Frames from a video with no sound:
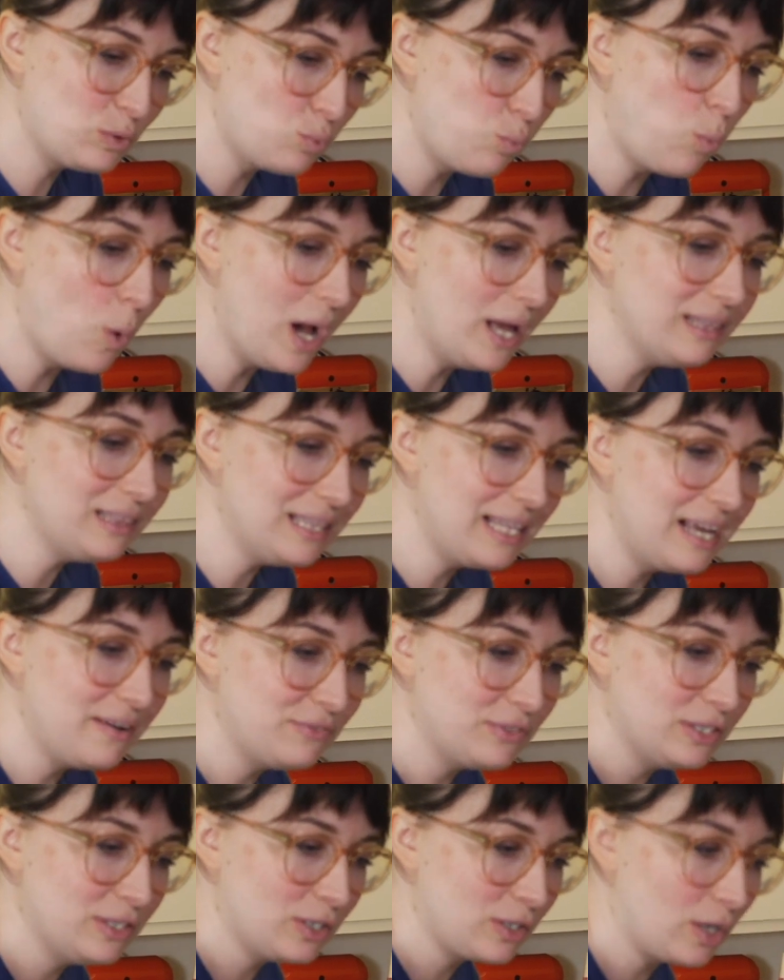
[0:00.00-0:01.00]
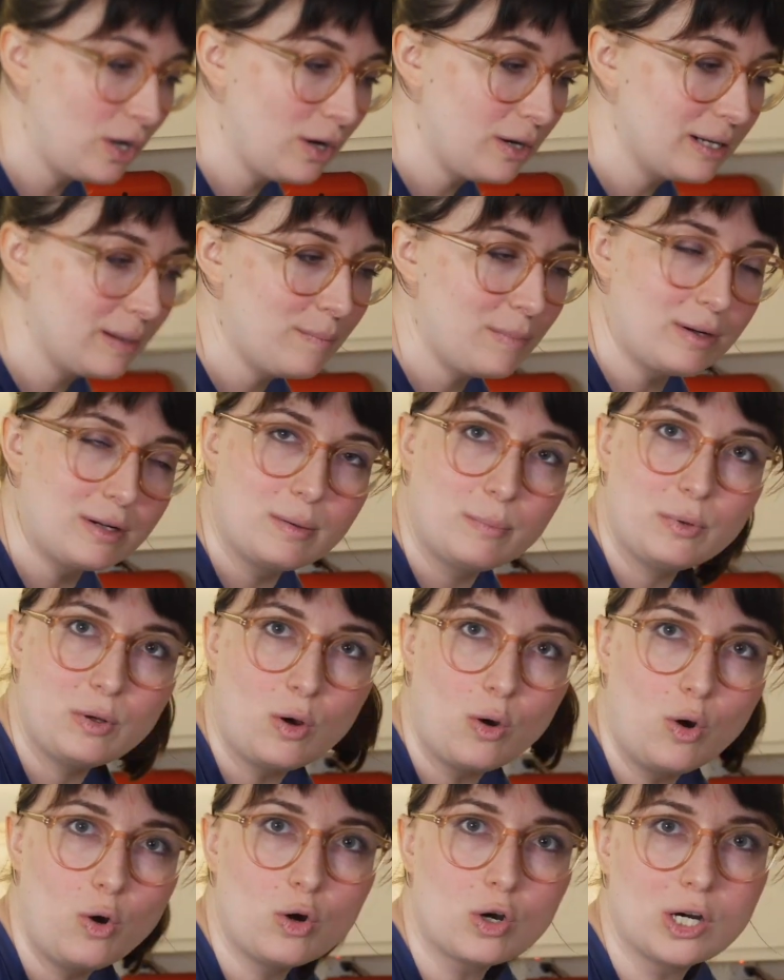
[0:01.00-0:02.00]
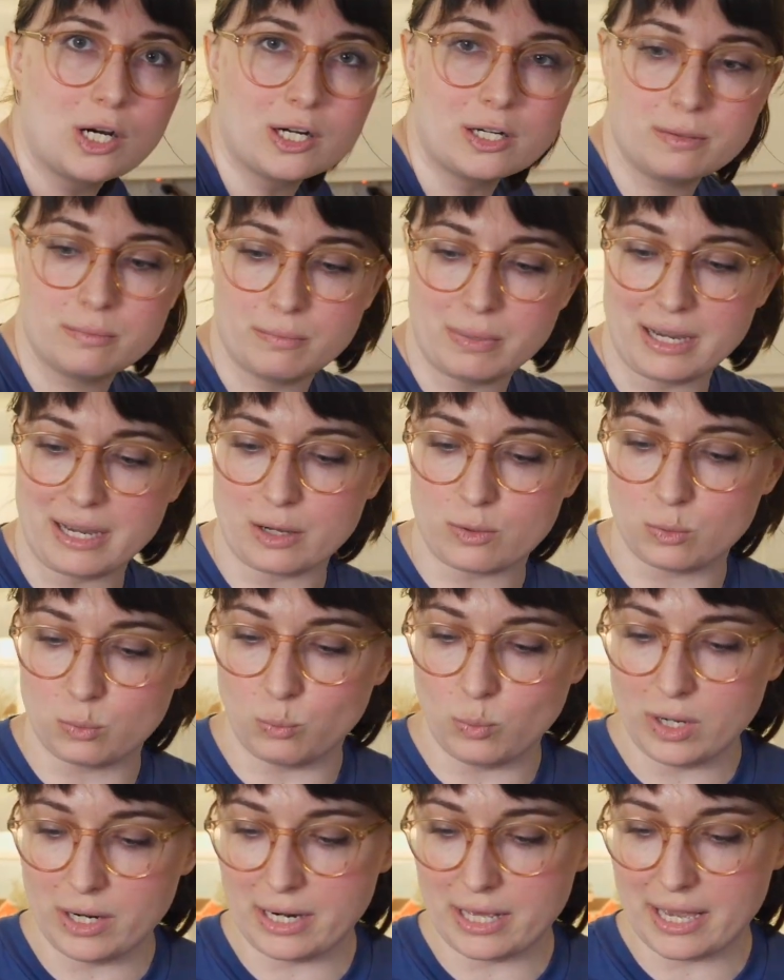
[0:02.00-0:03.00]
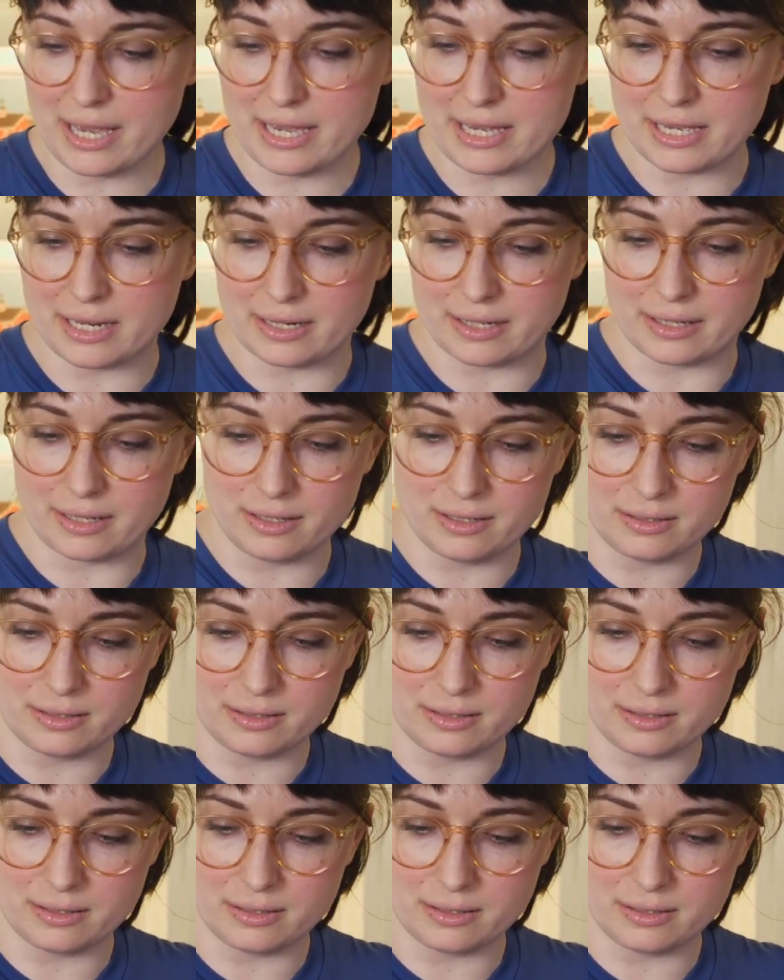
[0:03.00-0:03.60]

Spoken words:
one left in the carton. I'm not gonna put a whole carton back with one egg in it.